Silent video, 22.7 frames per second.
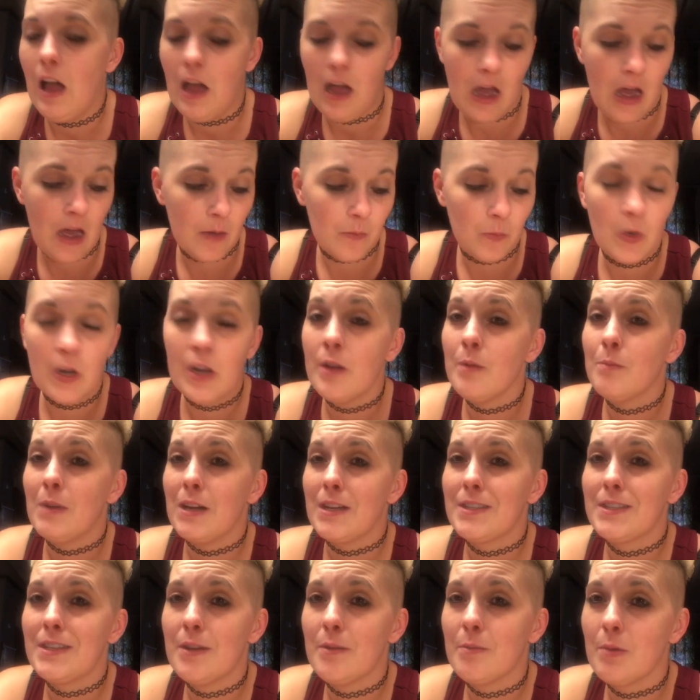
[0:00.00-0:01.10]
I'm wearing my
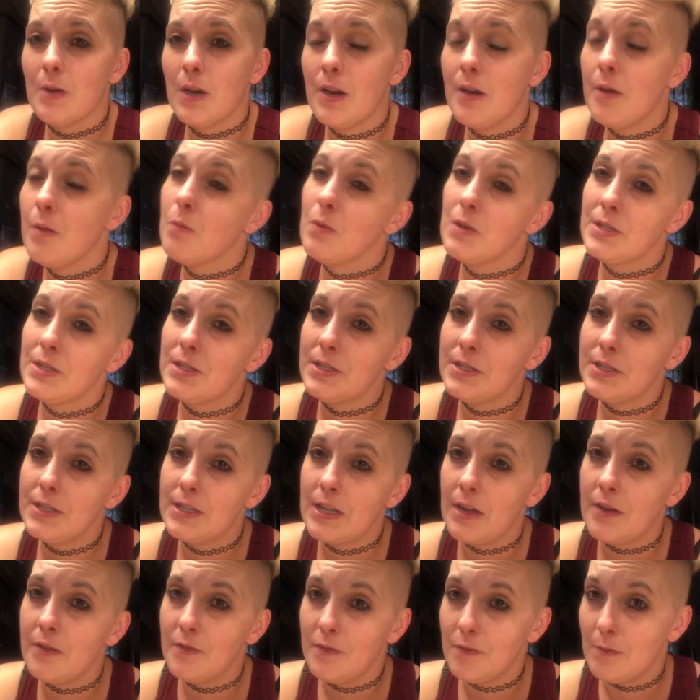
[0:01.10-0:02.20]
temporary ones
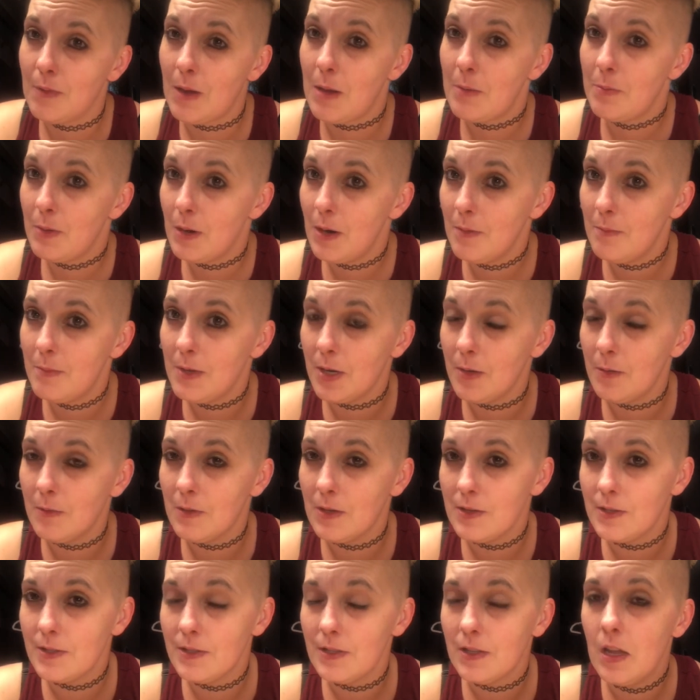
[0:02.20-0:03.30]
instead of my permanent
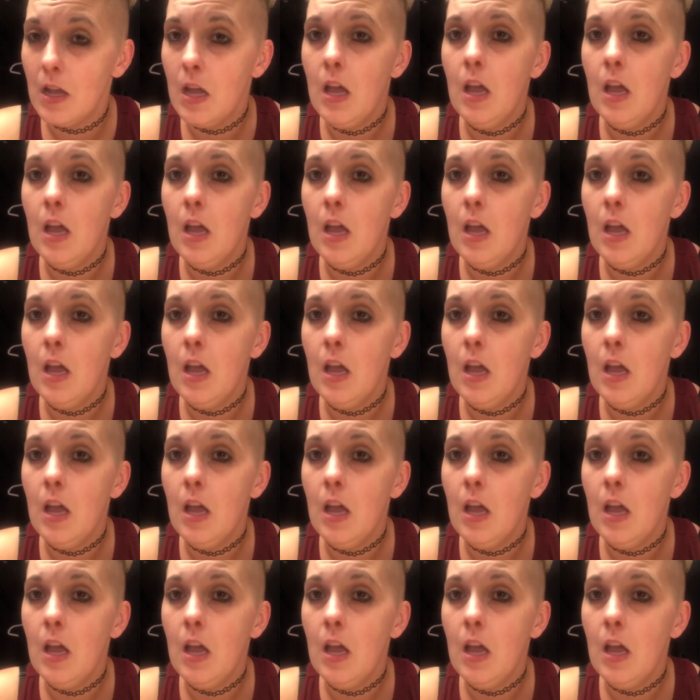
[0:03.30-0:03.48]
ones.